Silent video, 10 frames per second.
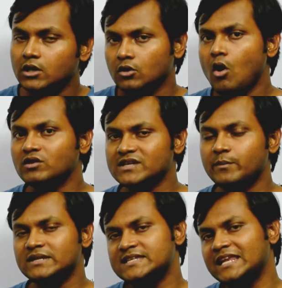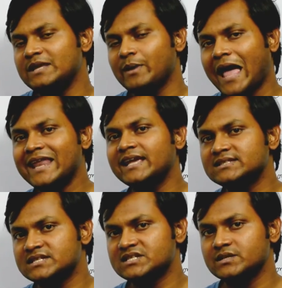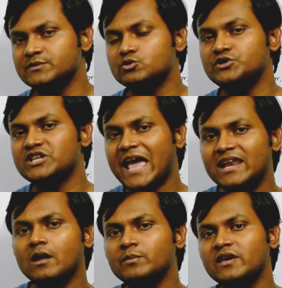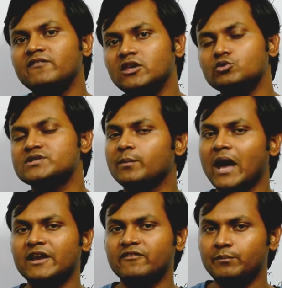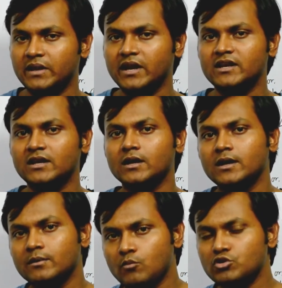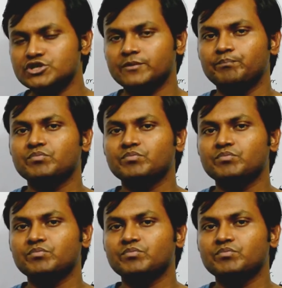Clocks are basically mechanical systems which end up giving you some kind of a periodic motion.